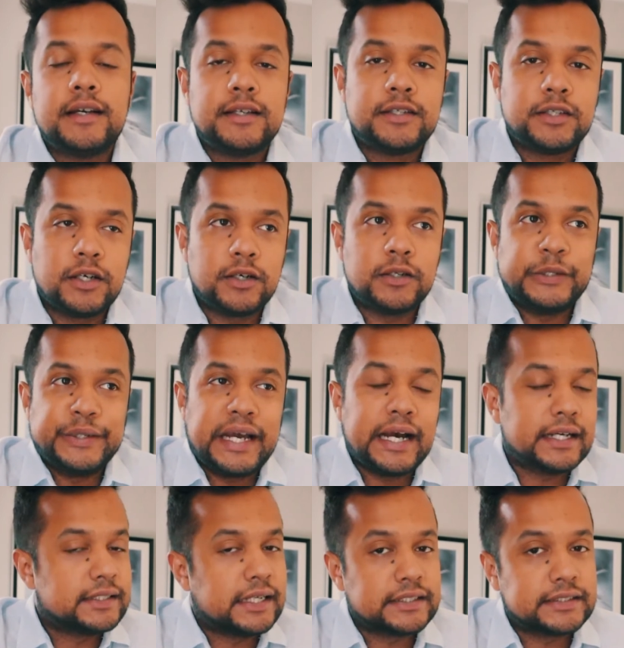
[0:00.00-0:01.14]
So
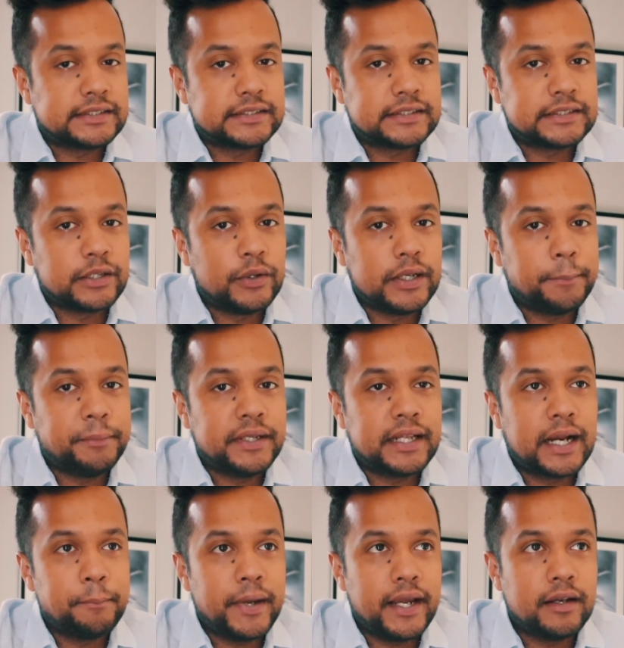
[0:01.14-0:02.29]
yeah, that's the only update
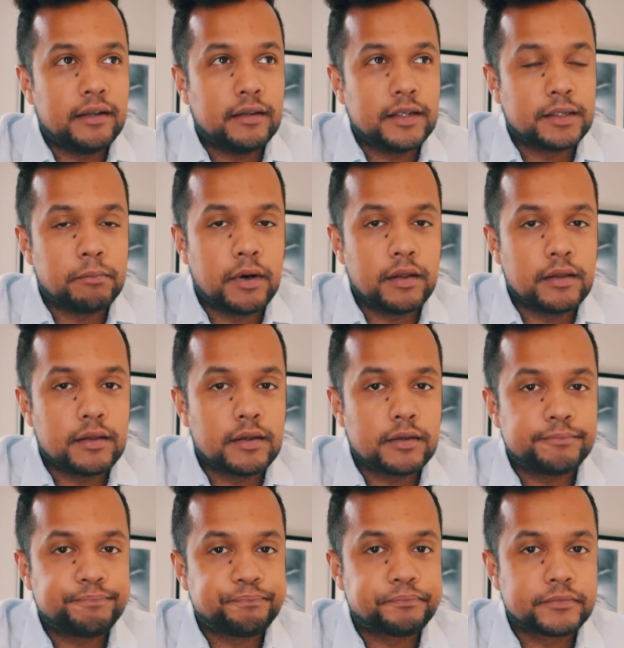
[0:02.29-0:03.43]
I made this month.
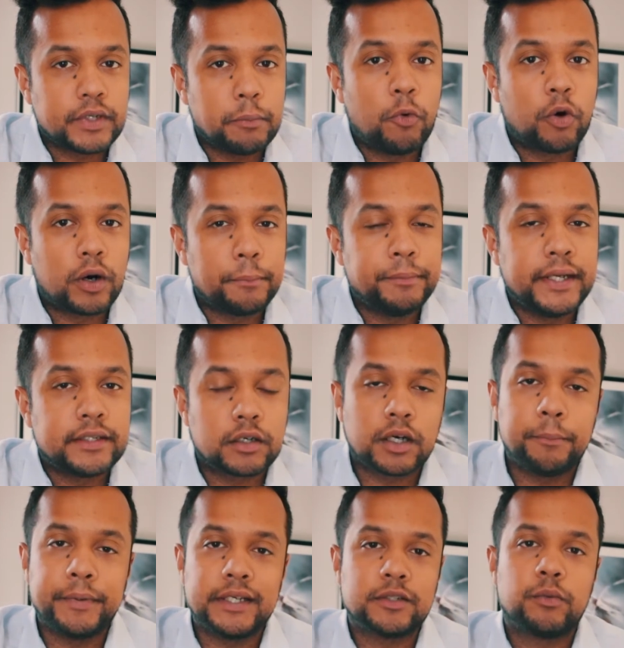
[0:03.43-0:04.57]
More updates are
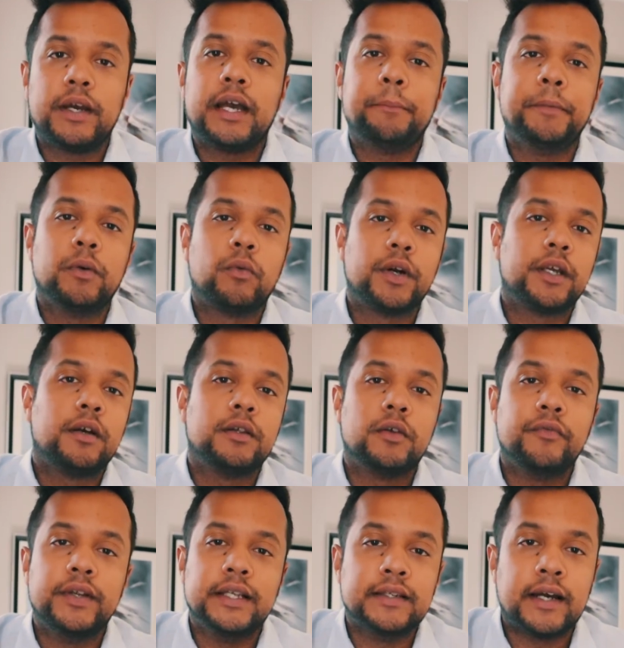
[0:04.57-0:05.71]
coming its way. I've been working on the
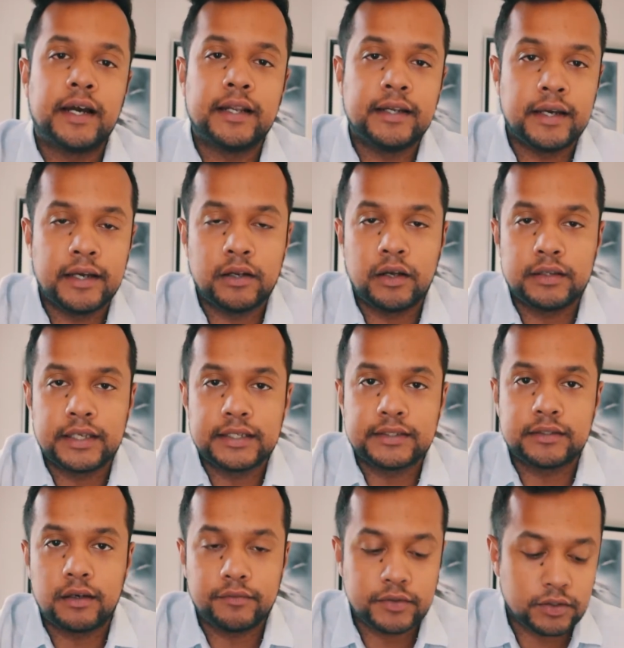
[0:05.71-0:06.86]
redesign and all that
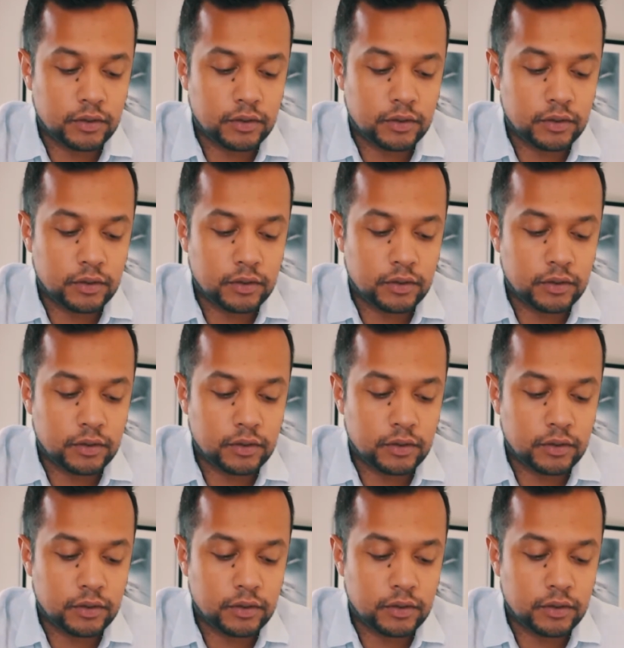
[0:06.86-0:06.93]
stuff.